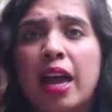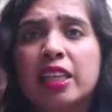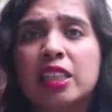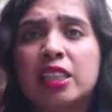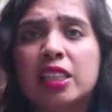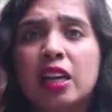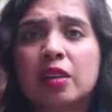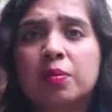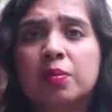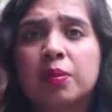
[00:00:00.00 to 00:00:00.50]
I
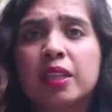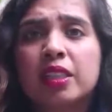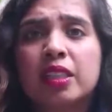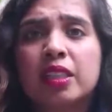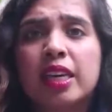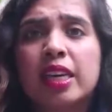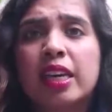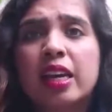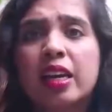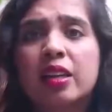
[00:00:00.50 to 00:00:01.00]
start my
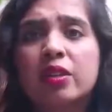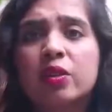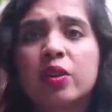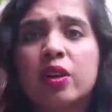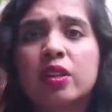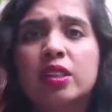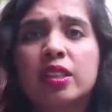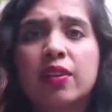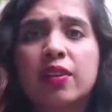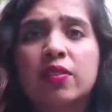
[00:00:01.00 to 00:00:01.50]
day at
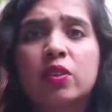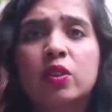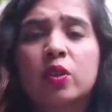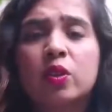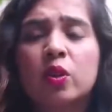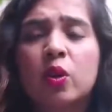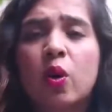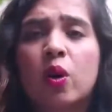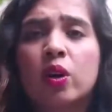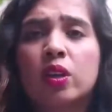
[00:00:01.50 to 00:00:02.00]
around 7
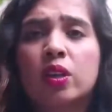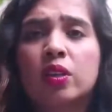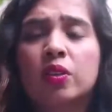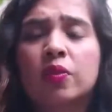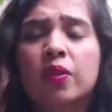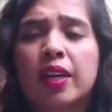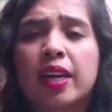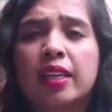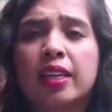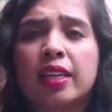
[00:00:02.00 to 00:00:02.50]
o'clock
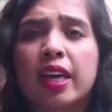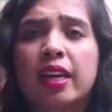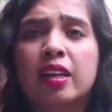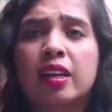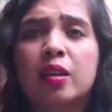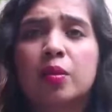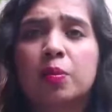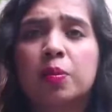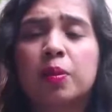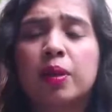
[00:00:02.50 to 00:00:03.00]
when I get
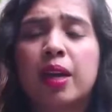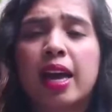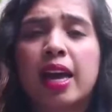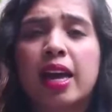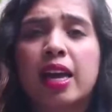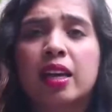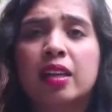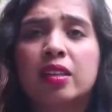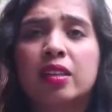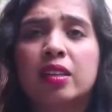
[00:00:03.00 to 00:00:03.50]
up,
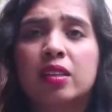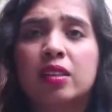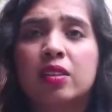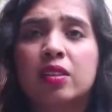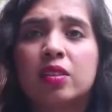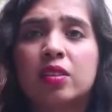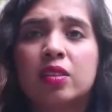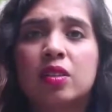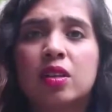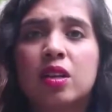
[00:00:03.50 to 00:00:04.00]
and
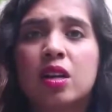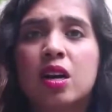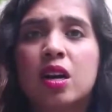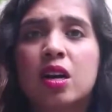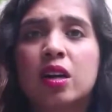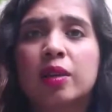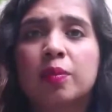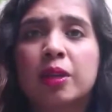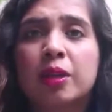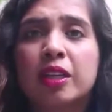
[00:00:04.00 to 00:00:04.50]

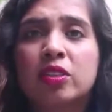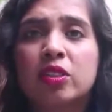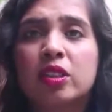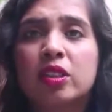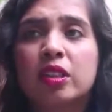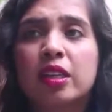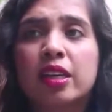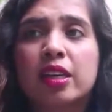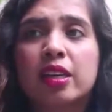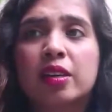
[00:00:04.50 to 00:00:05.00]

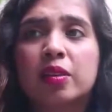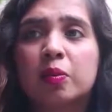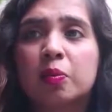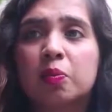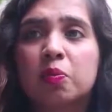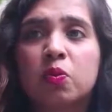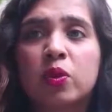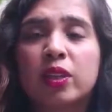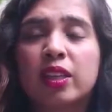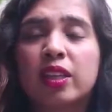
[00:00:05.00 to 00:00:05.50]
immediately
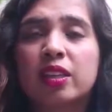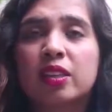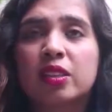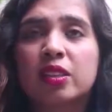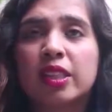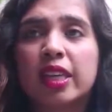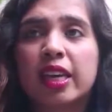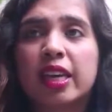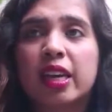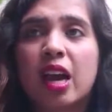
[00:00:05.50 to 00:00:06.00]
within
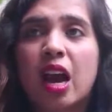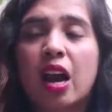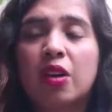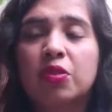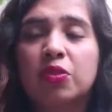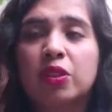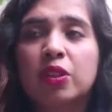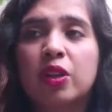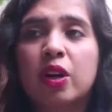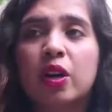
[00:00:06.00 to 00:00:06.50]
say
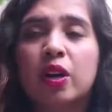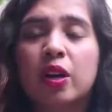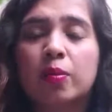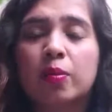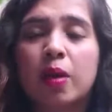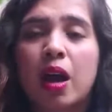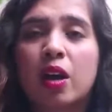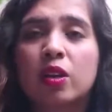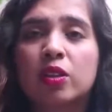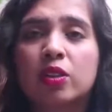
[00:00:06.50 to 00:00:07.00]
half an hour
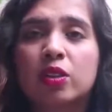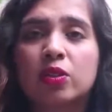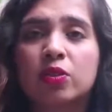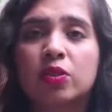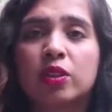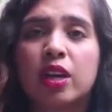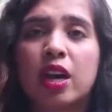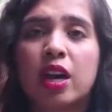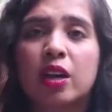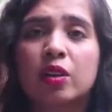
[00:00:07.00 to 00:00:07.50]
I'm out of
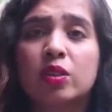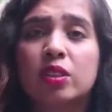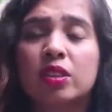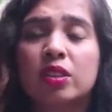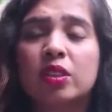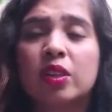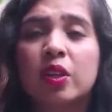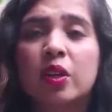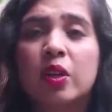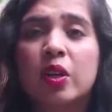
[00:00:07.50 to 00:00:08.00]
the
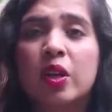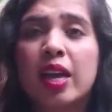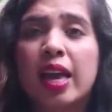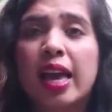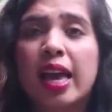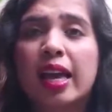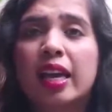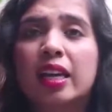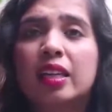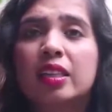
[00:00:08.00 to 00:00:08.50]
house,
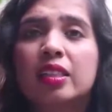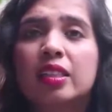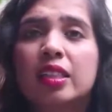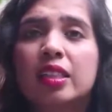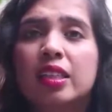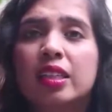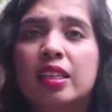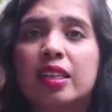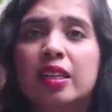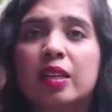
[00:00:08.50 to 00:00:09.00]
and
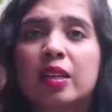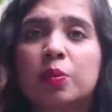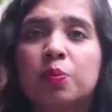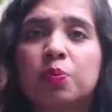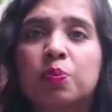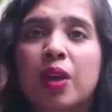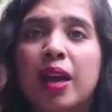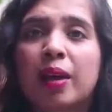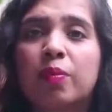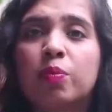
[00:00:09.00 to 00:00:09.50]

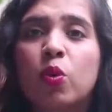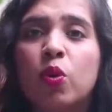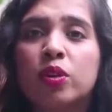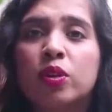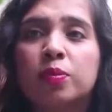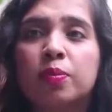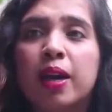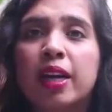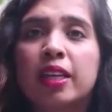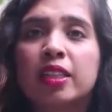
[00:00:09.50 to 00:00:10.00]
I
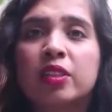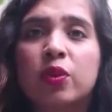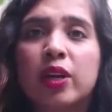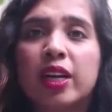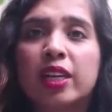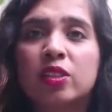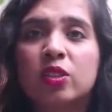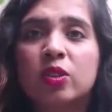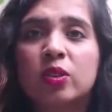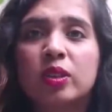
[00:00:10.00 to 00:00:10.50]
board my
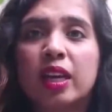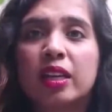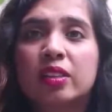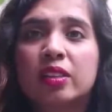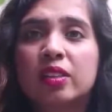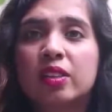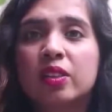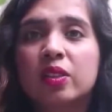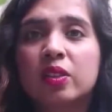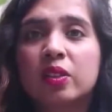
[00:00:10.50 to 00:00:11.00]
train to
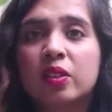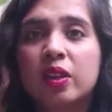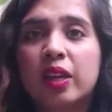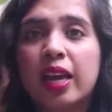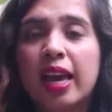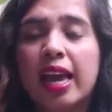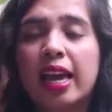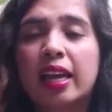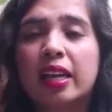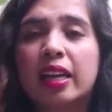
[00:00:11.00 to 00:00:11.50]
London,
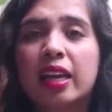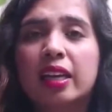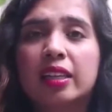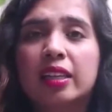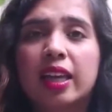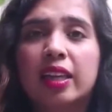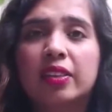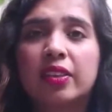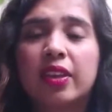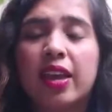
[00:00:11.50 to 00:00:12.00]
and I
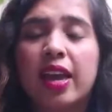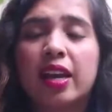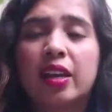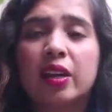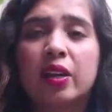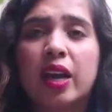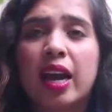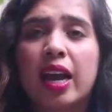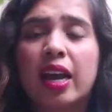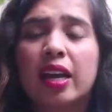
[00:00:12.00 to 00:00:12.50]
get
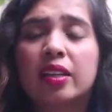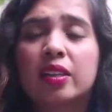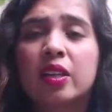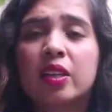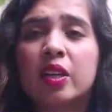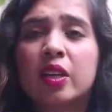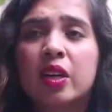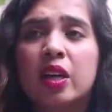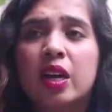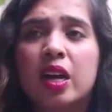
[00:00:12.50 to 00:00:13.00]
there and
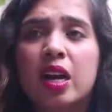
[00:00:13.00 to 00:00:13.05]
